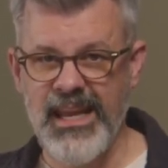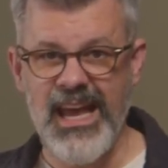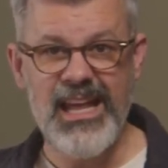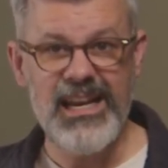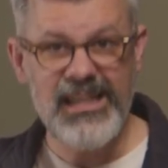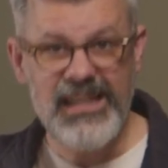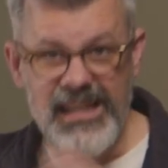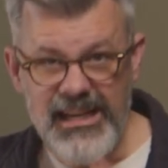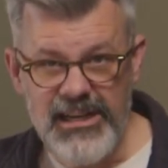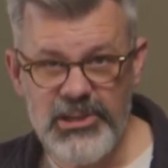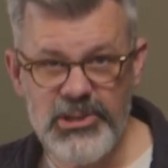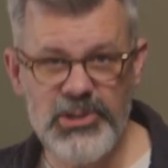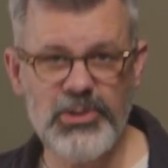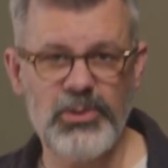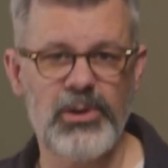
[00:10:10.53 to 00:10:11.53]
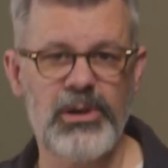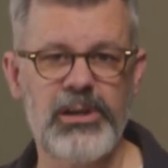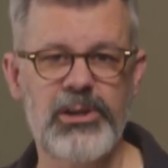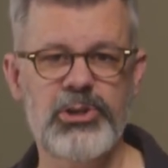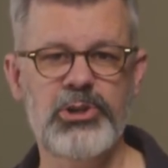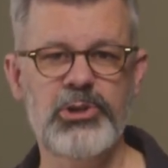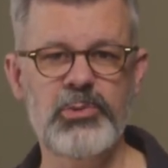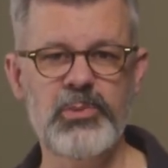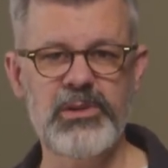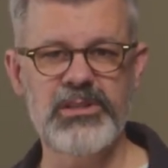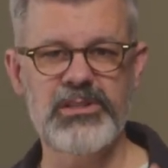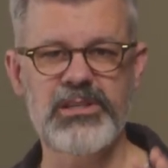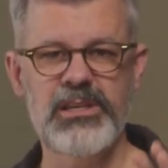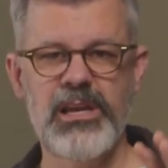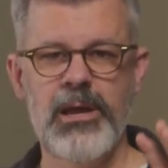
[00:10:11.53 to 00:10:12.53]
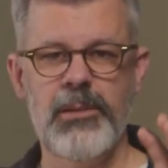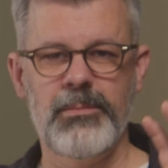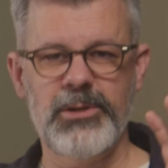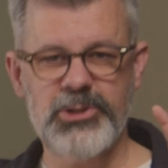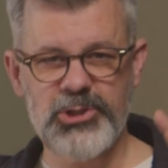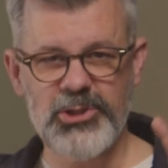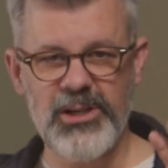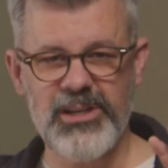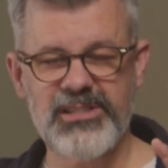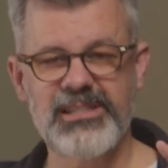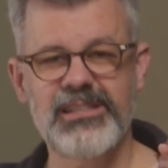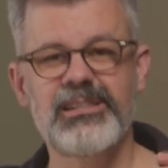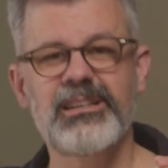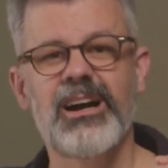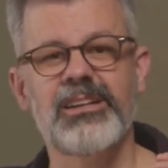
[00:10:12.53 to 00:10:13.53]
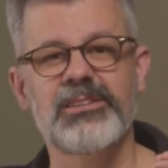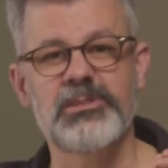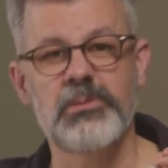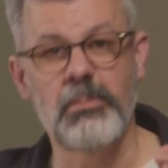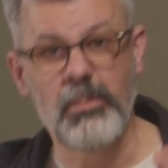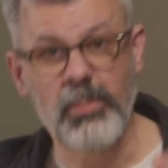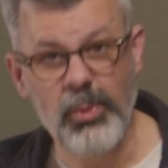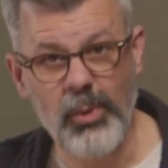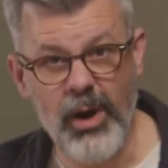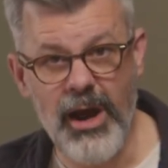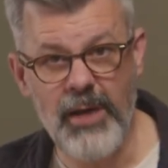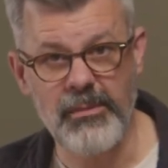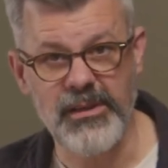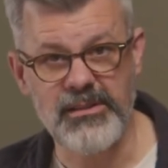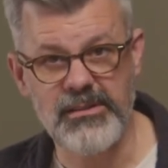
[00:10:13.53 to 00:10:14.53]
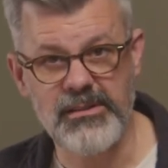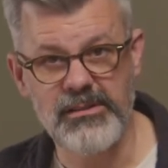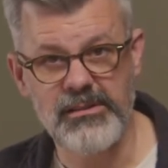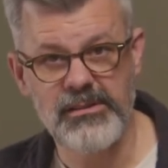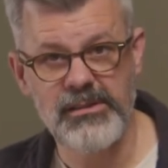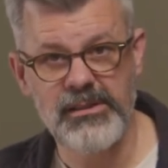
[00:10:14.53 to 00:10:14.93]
And in each story, humans must trust in God's promise.